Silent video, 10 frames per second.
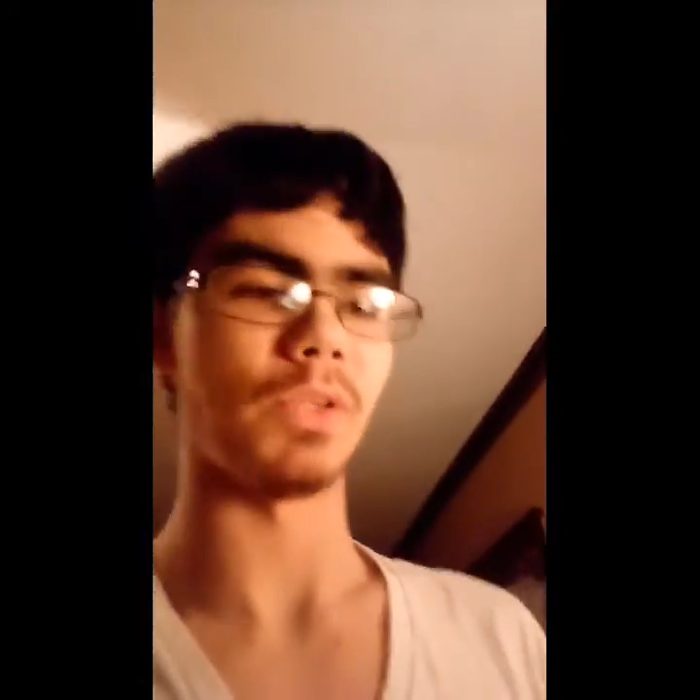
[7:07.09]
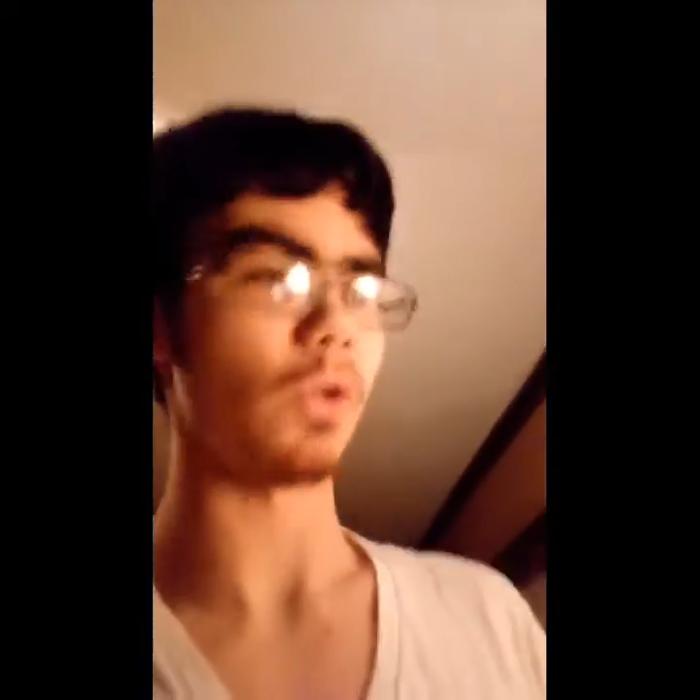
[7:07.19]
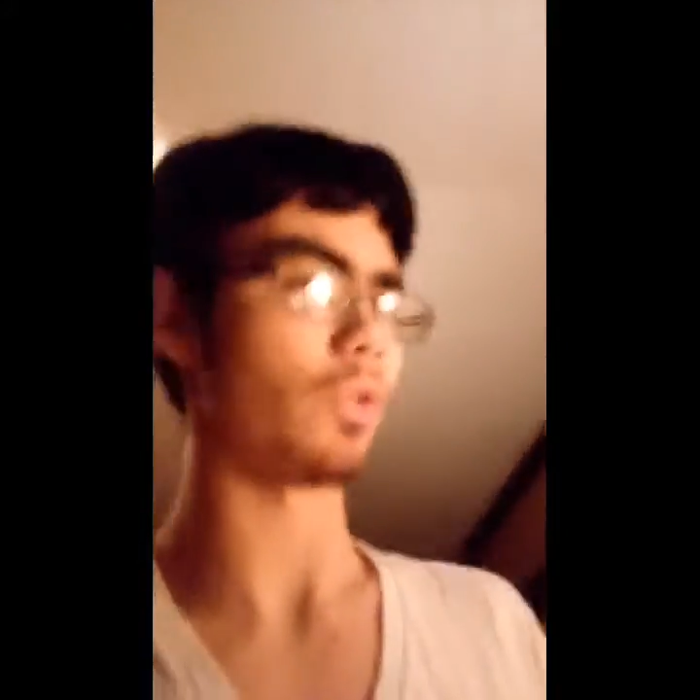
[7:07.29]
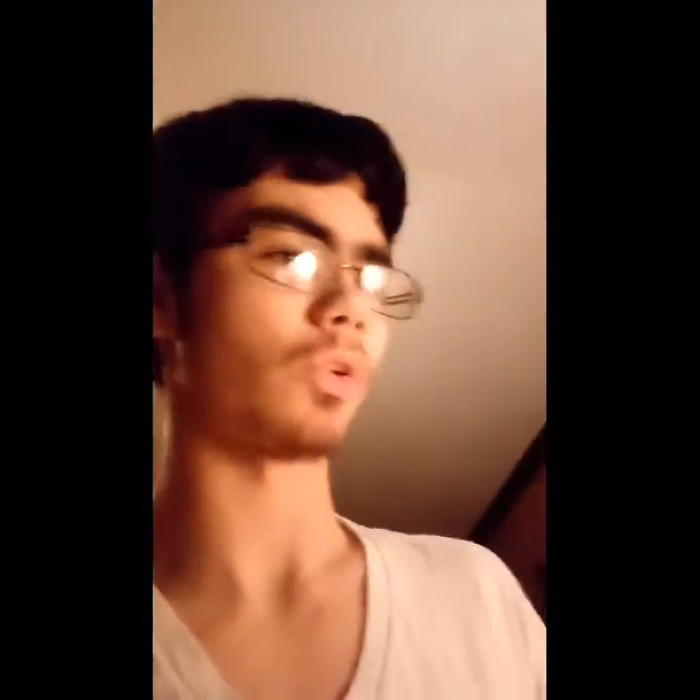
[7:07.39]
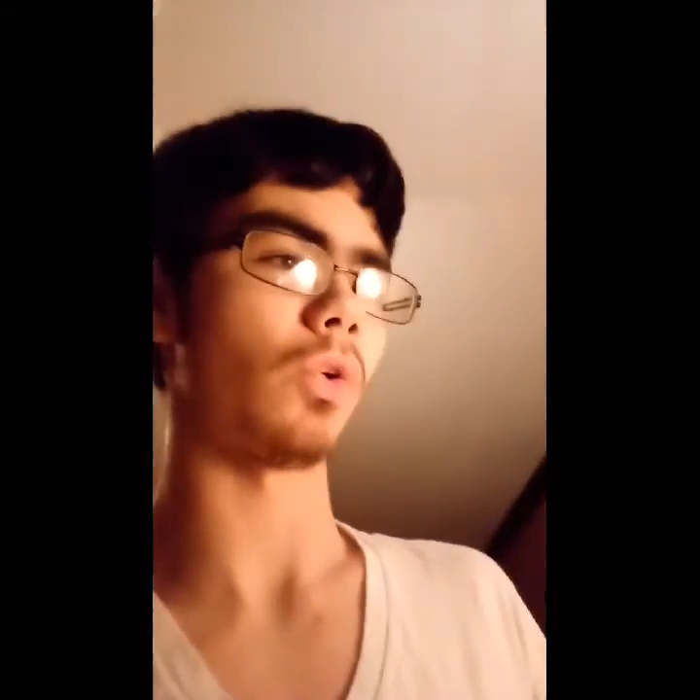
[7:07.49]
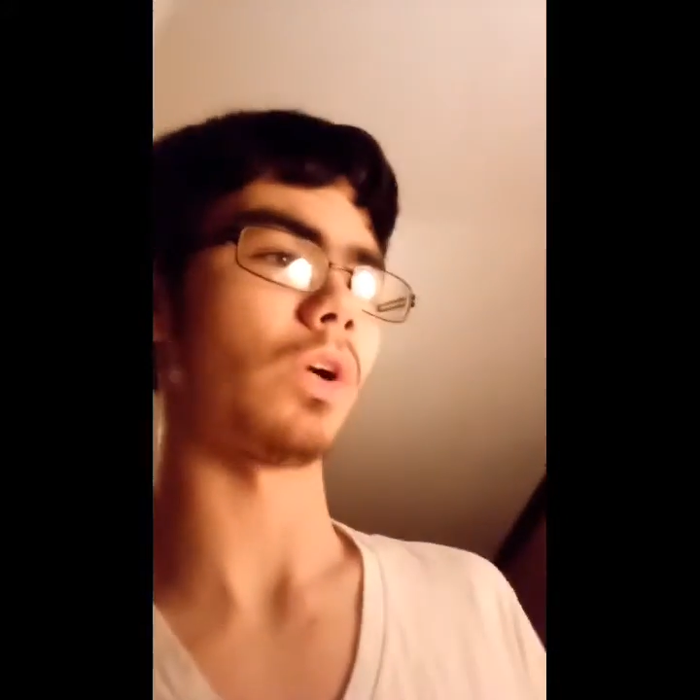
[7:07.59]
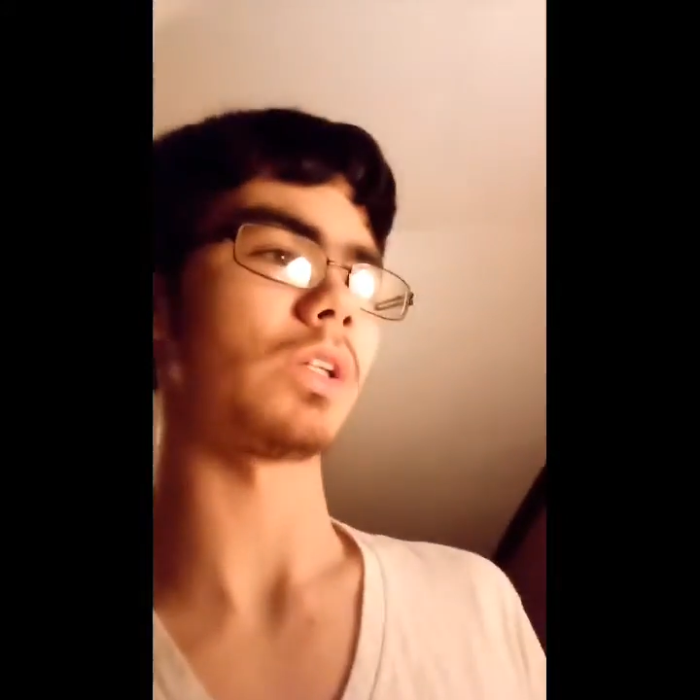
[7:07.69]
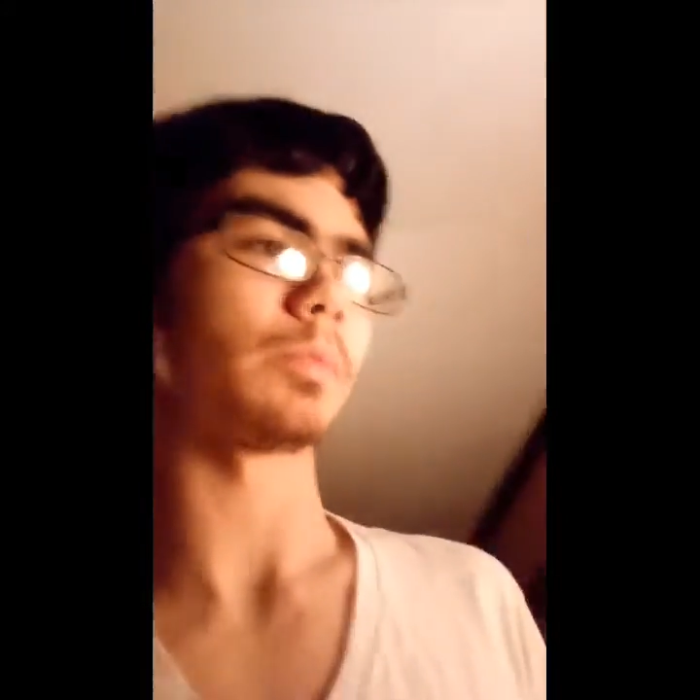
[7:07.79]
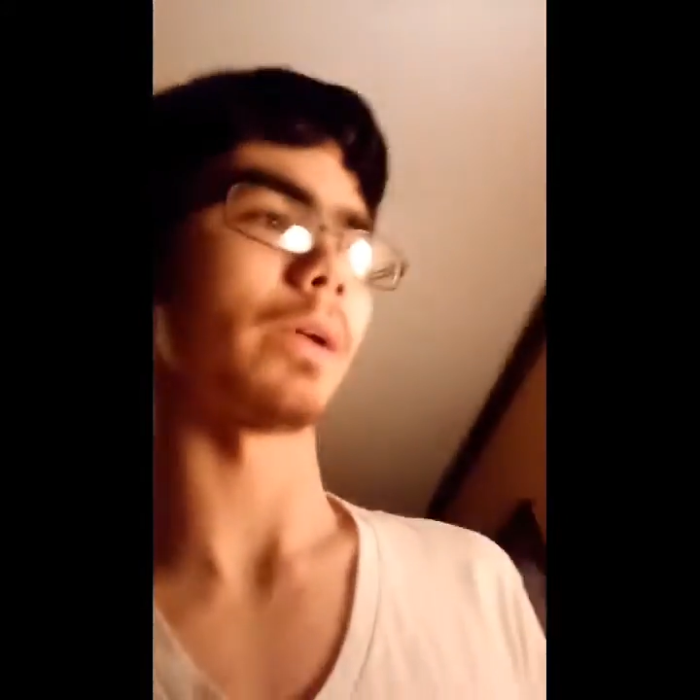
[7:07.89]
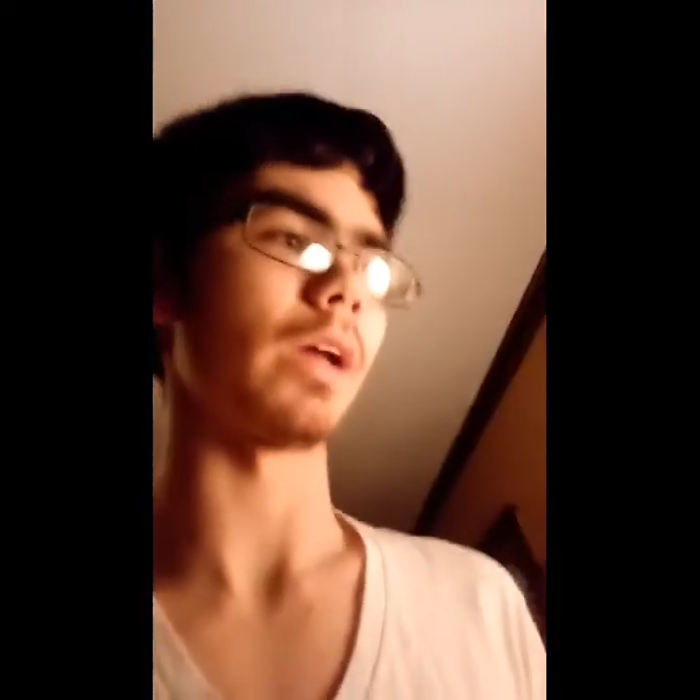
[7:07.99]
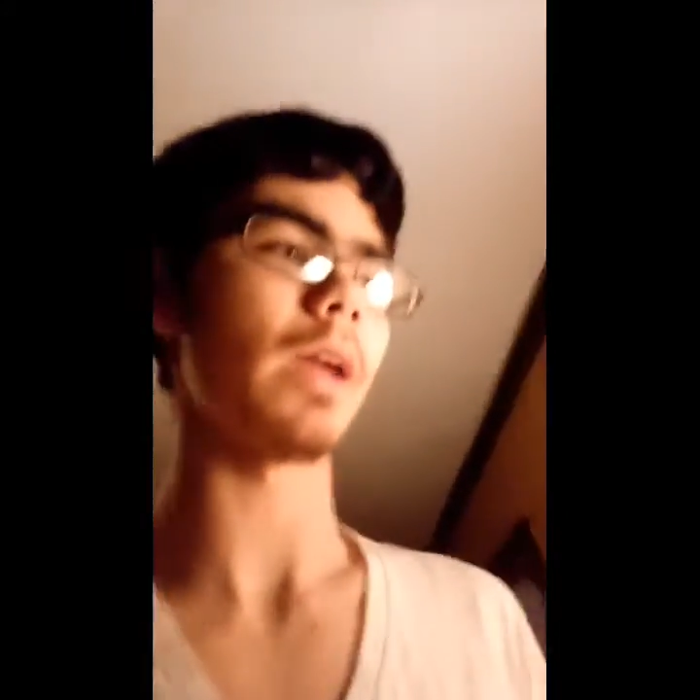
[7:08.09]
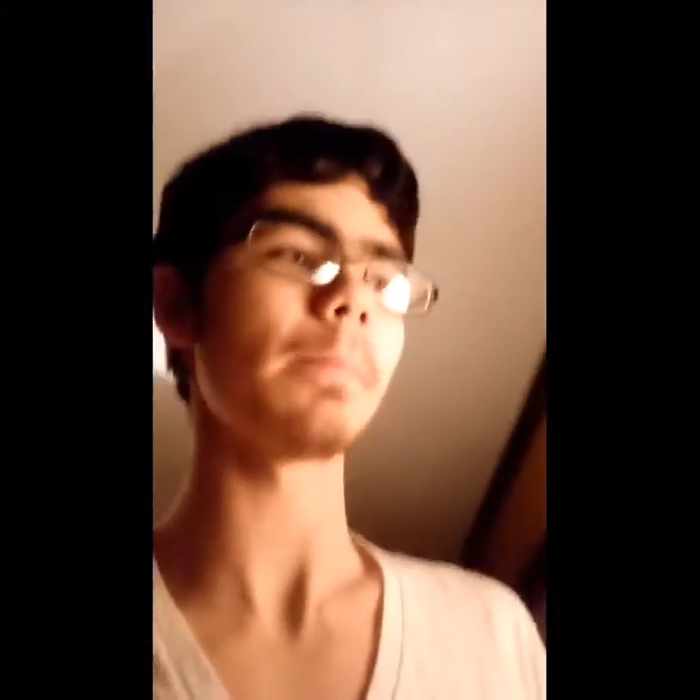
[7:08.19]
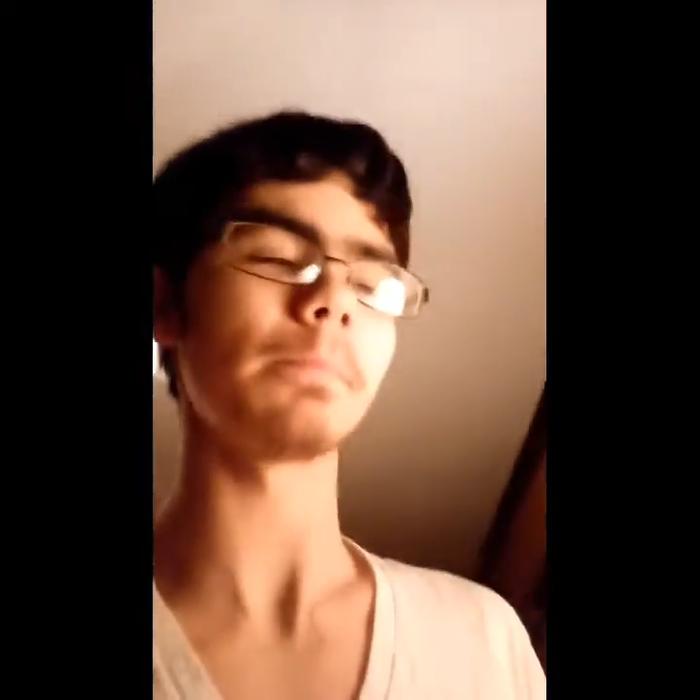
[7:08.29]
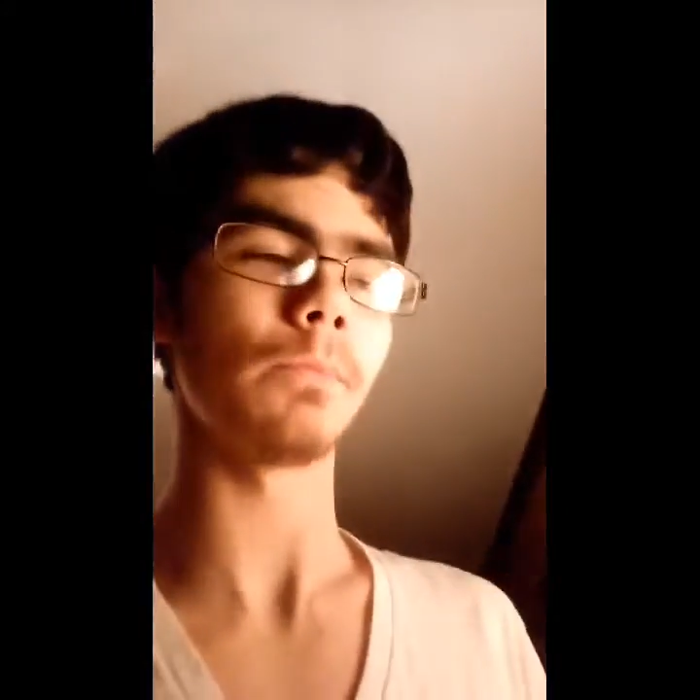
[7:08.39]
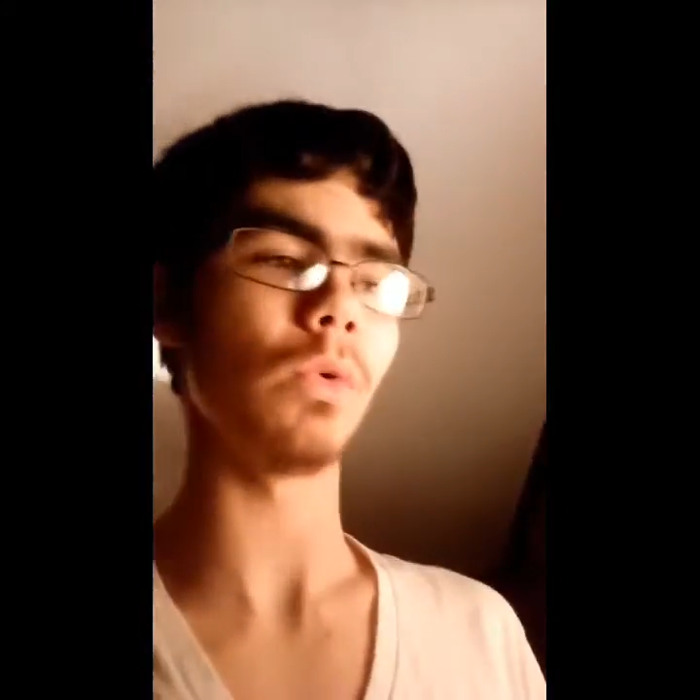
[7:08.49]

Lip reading: your choice, but I